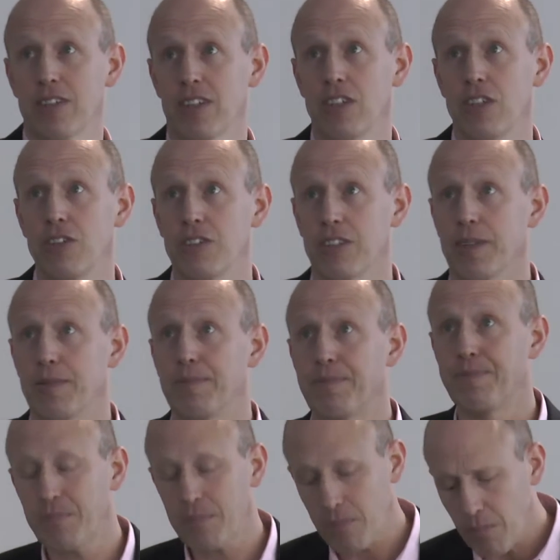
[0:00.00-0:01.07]
can use it.
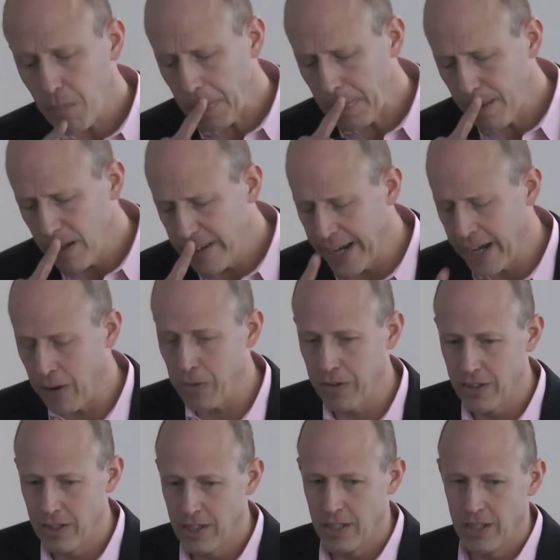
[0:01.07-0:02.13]
Now,
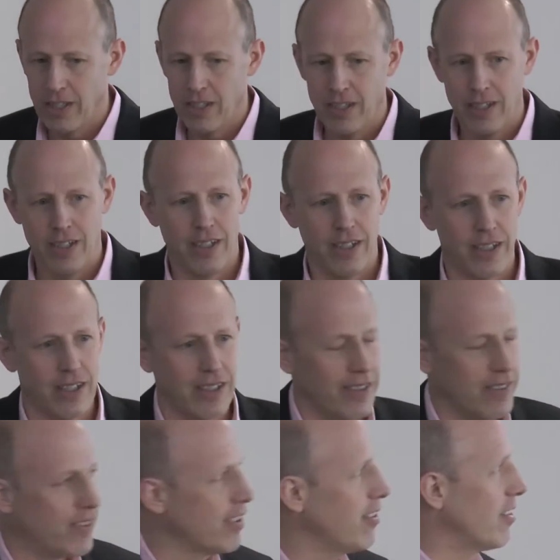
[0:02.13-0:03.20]

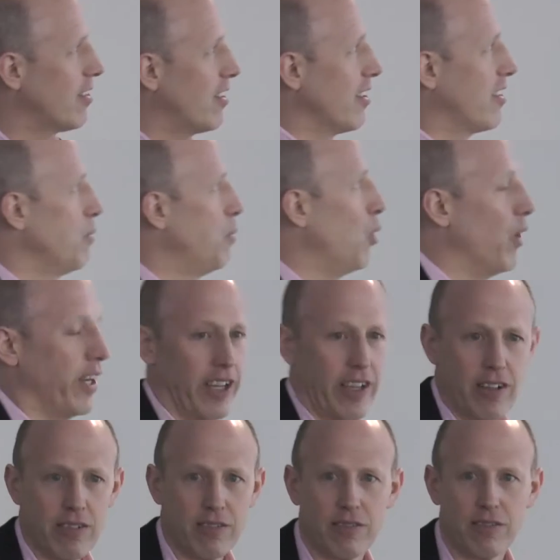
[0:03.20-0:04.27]
this is disappointing,
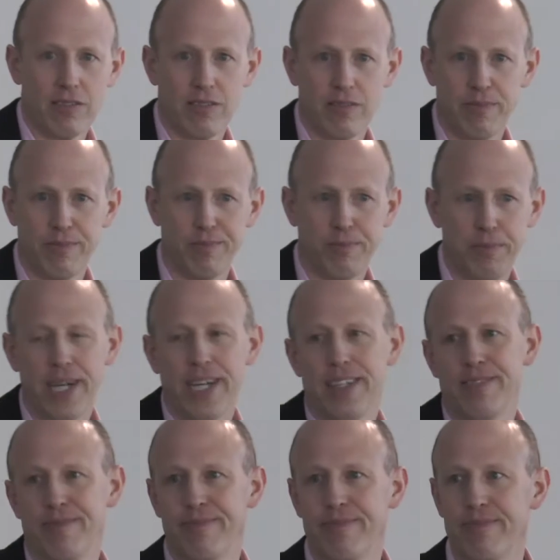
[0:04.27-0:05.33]

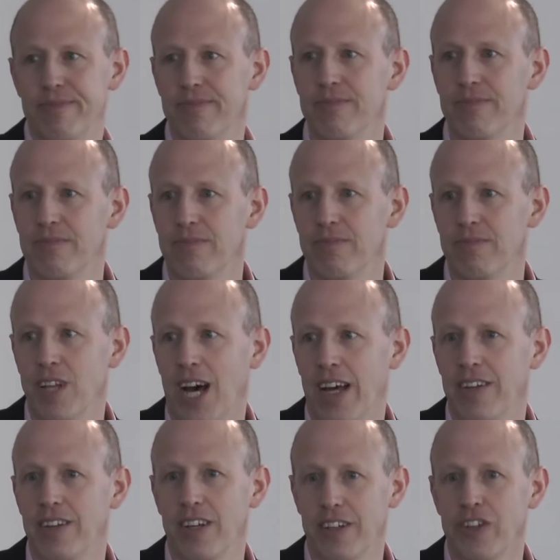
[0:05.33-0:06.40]
but
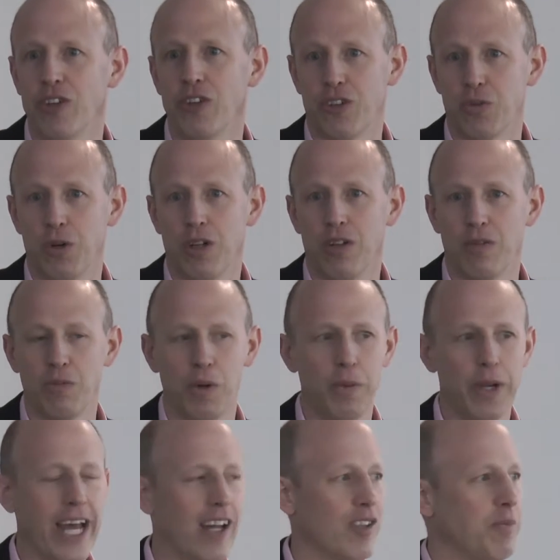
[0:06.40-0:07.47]
not unusual. When we
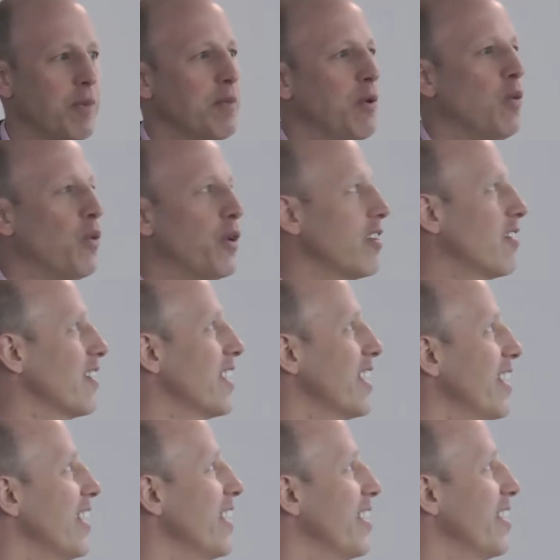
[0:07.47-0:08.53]
ask people what is the
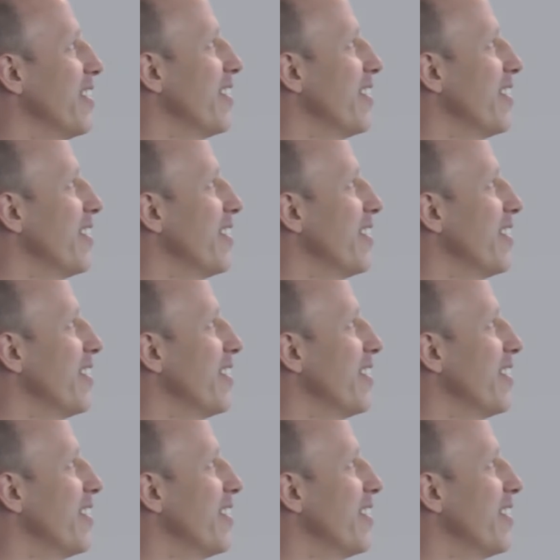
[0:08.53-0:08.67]
key